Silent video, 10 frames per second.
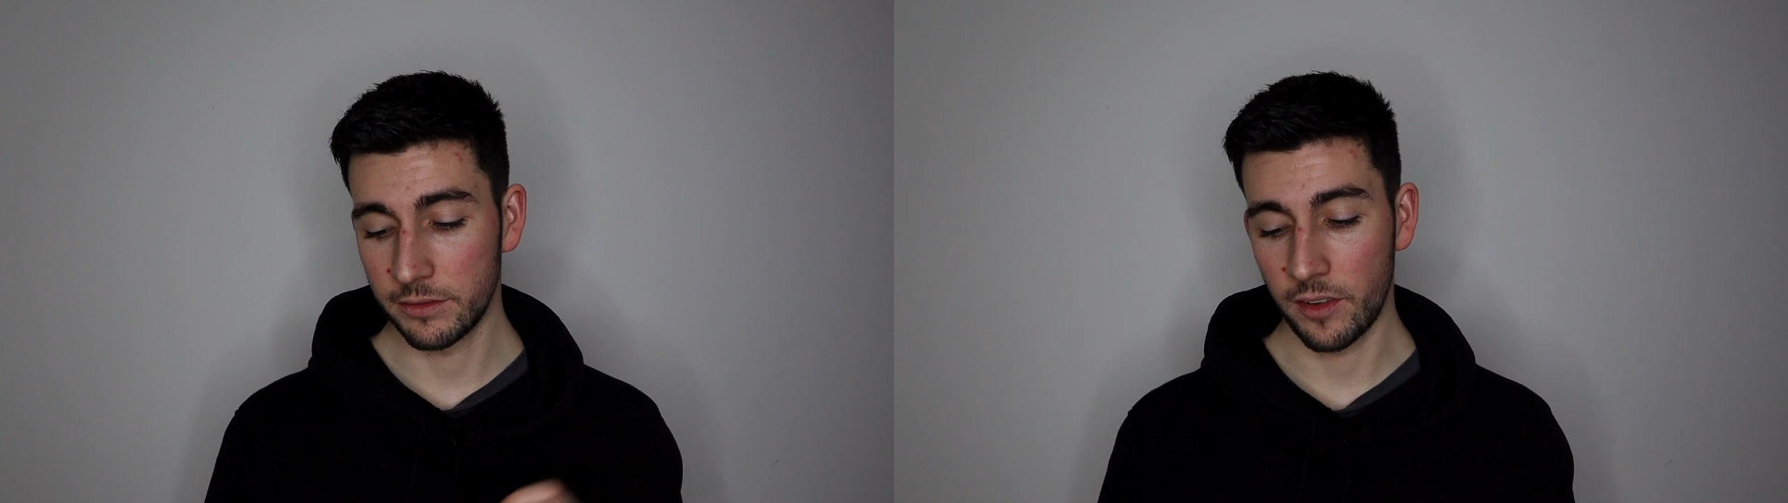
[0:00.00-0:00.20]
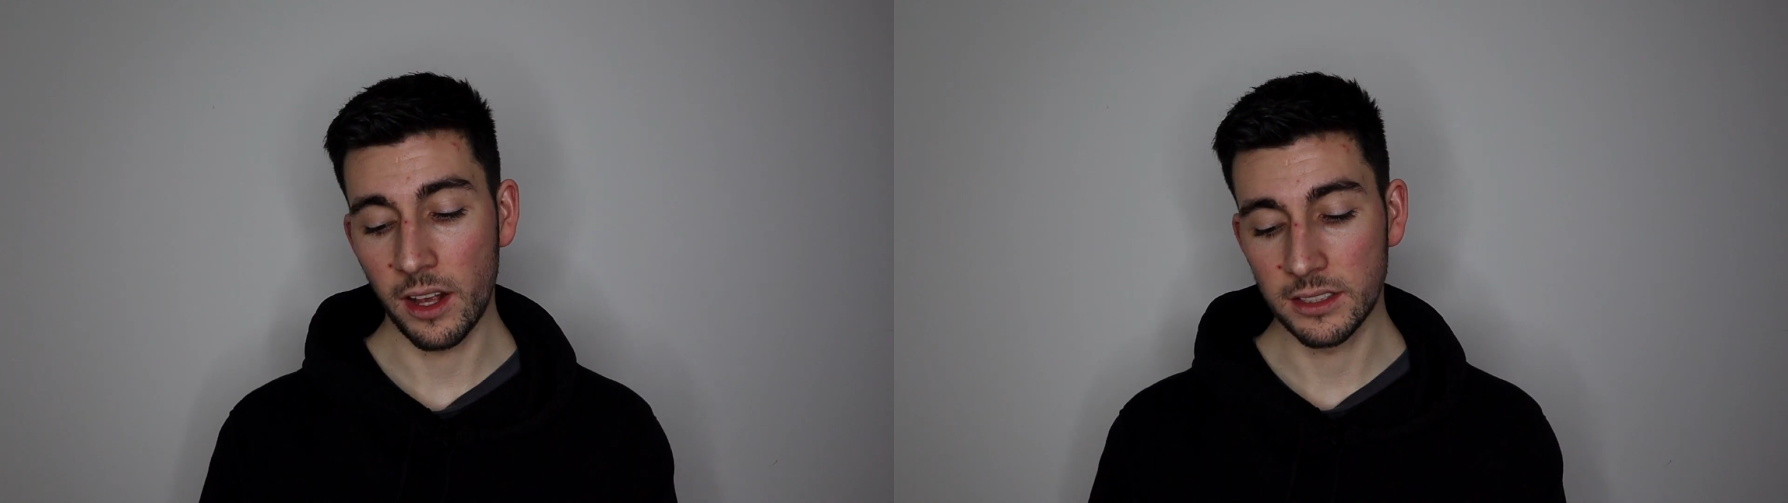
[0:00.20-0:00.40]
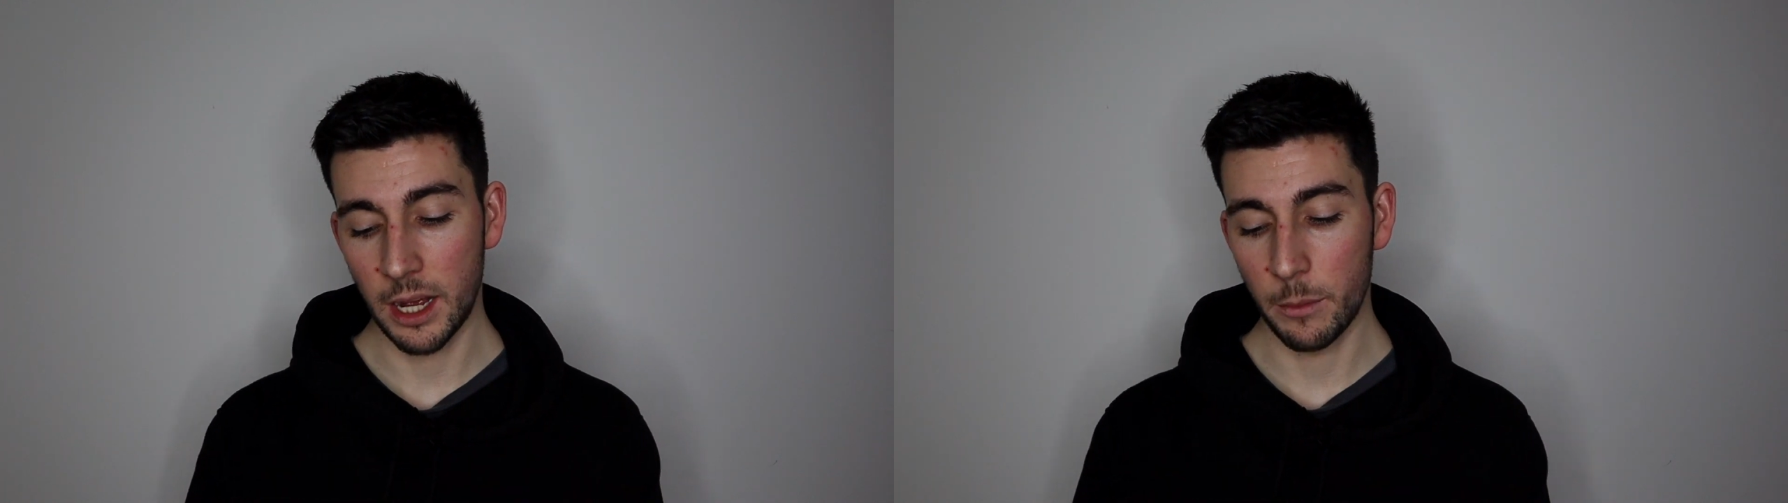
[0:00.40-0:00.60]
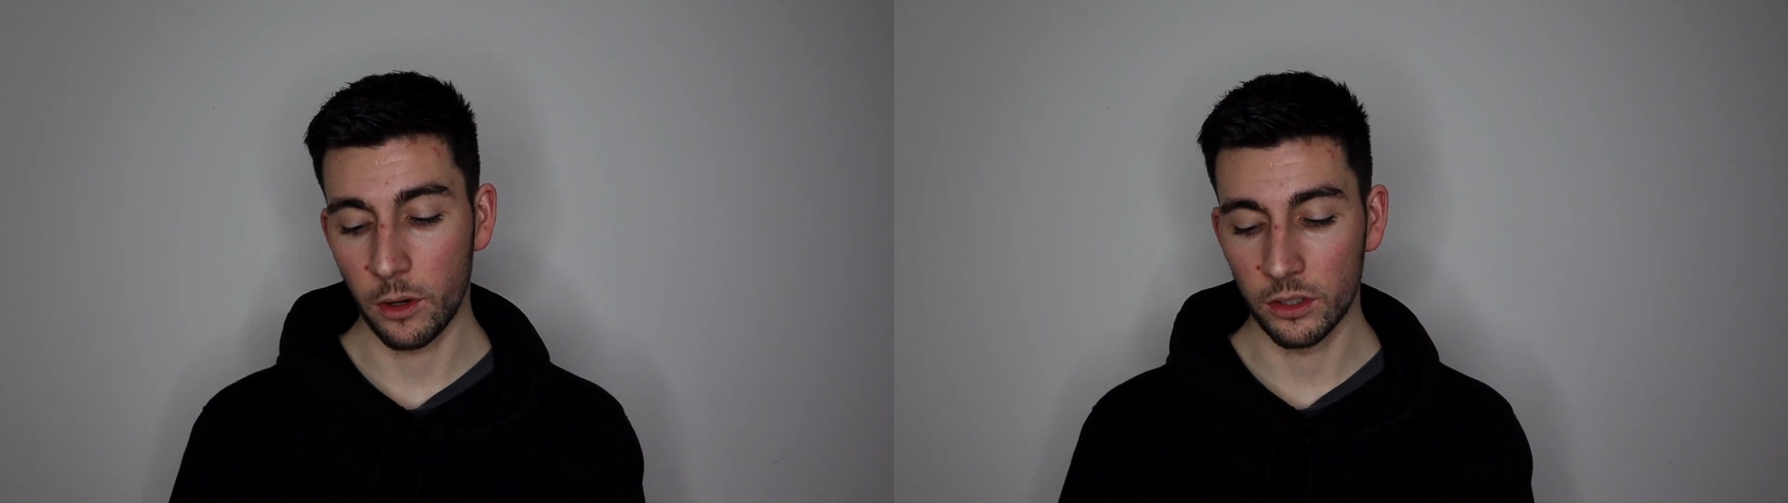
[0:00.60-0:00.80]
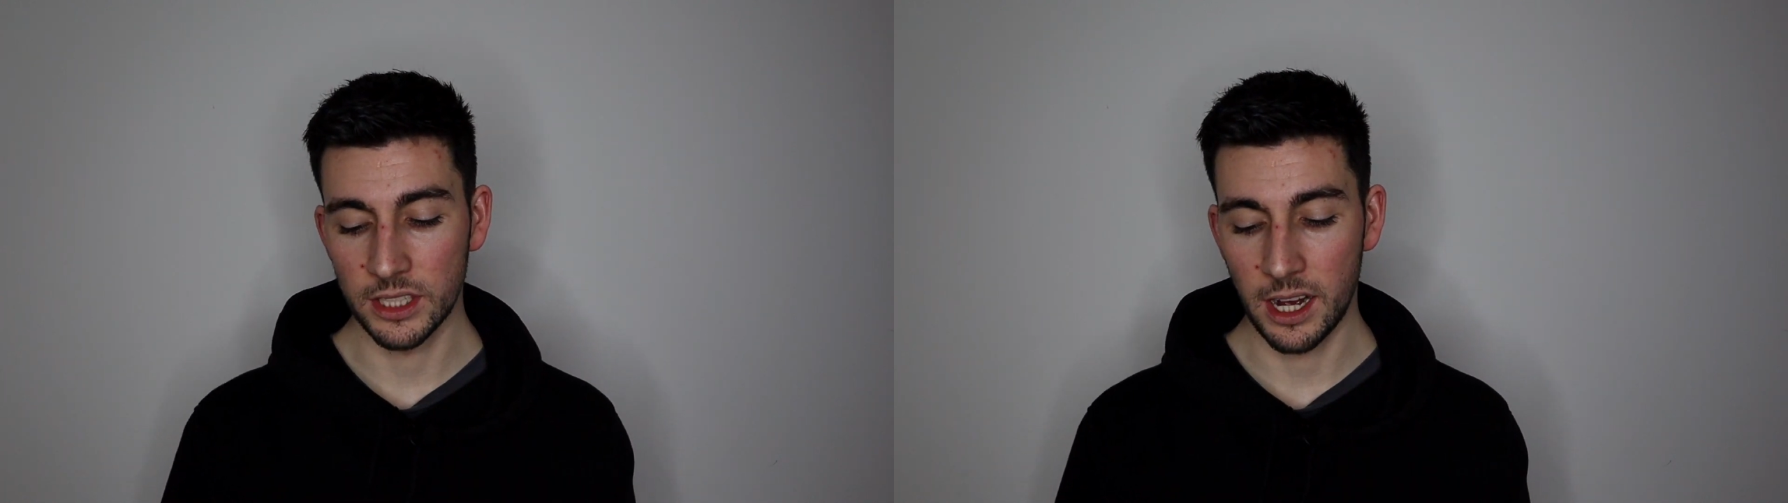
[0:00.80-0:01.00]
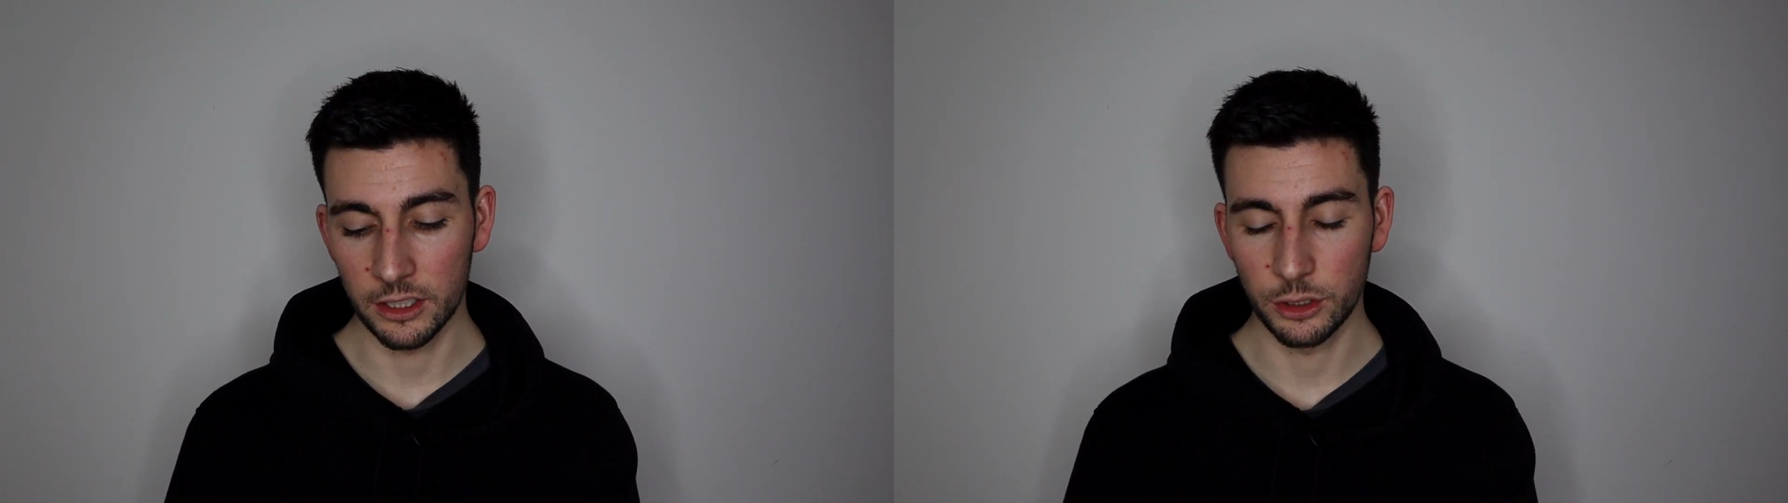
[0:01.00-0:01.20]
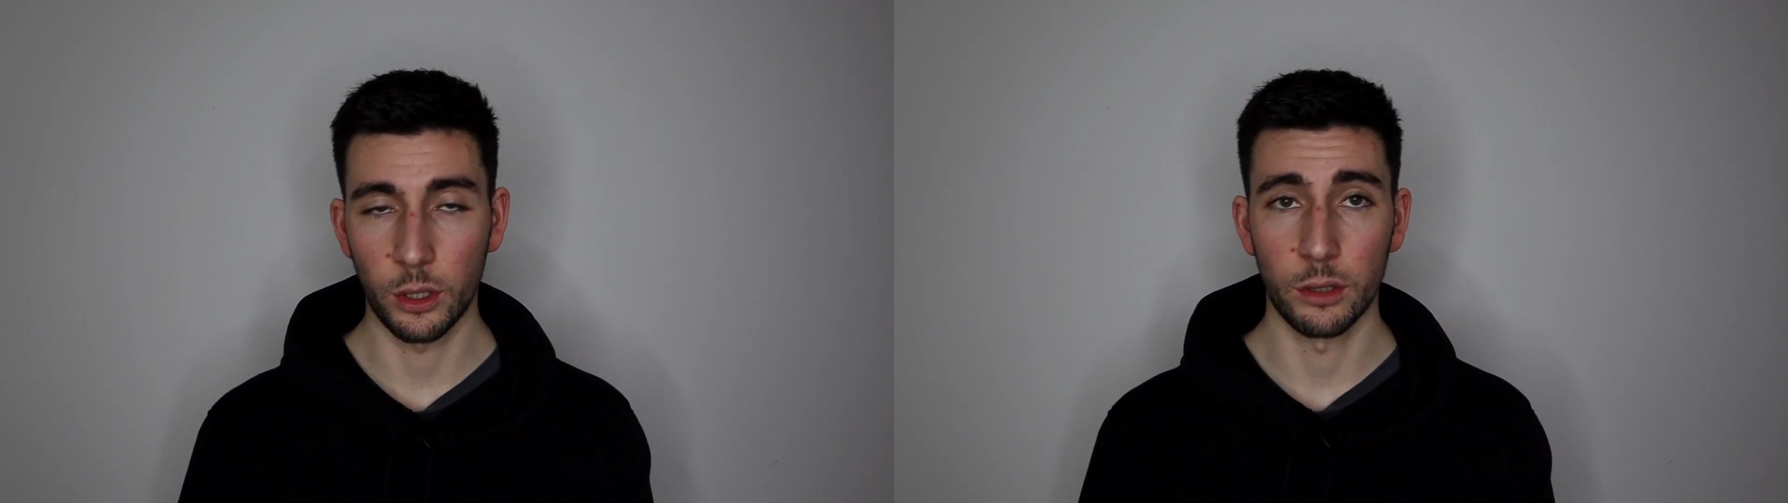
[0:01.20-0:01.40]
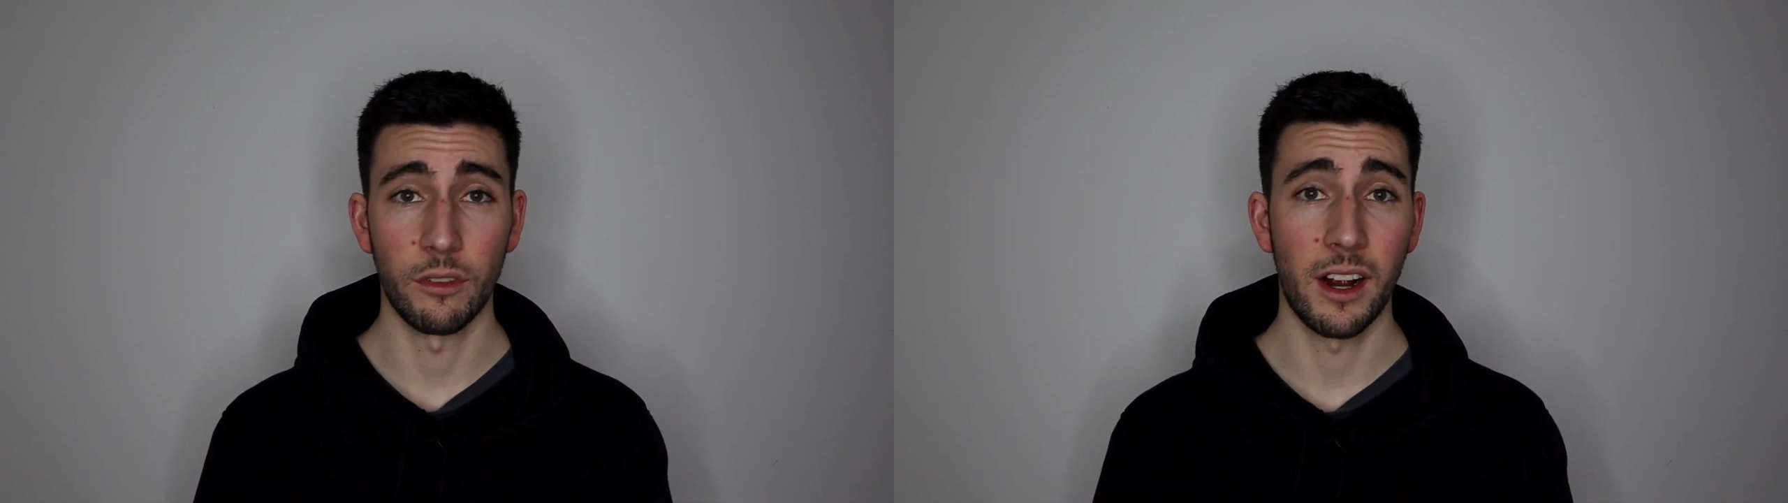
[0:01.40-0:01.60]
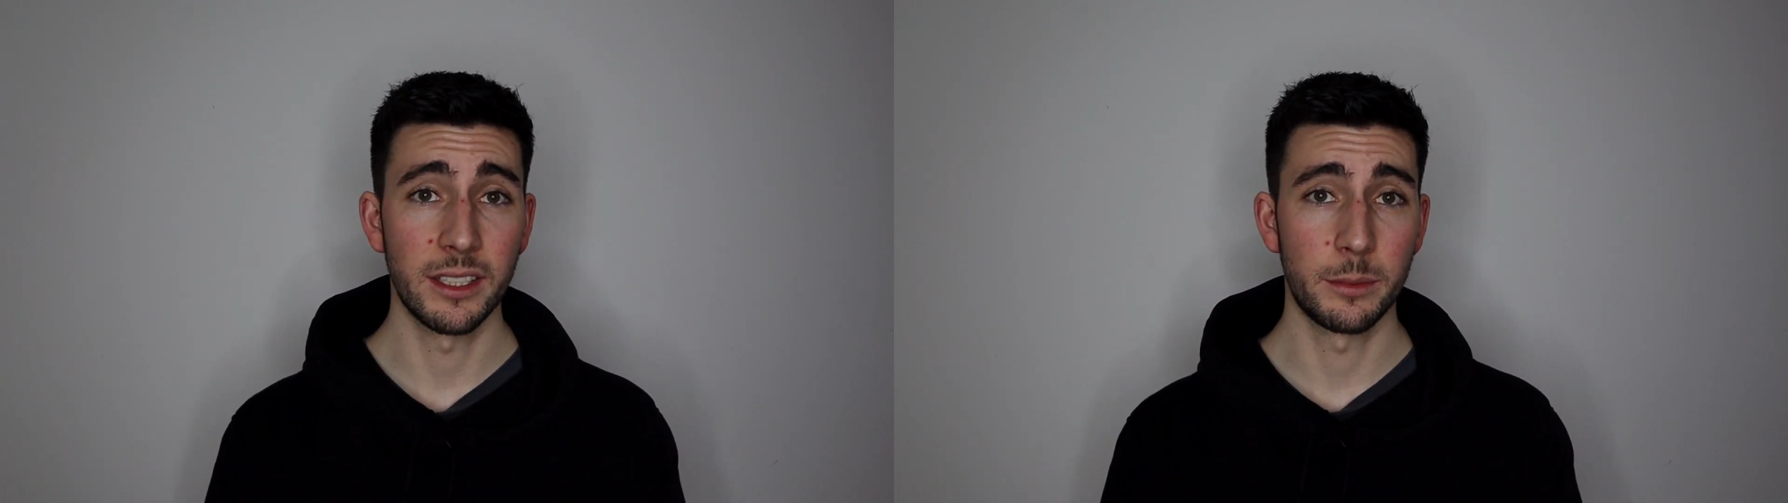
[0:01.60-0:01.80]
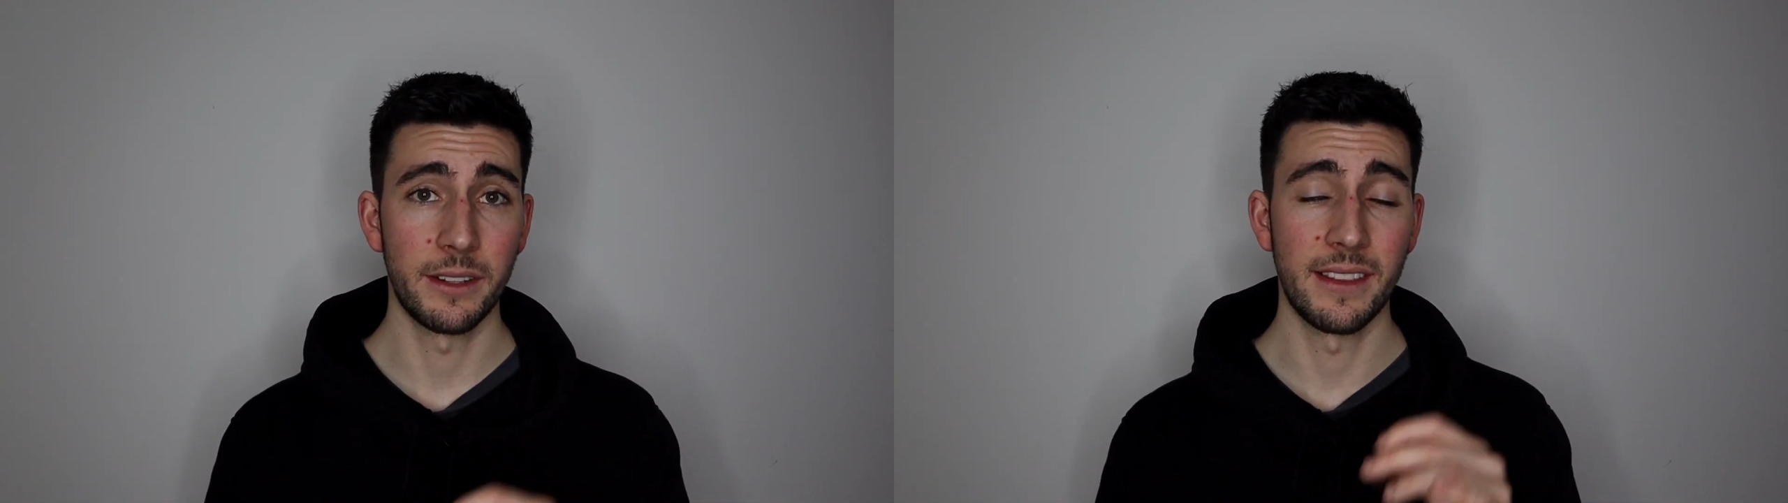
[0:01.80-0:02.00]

First up, we've got dark chocolate raspberry,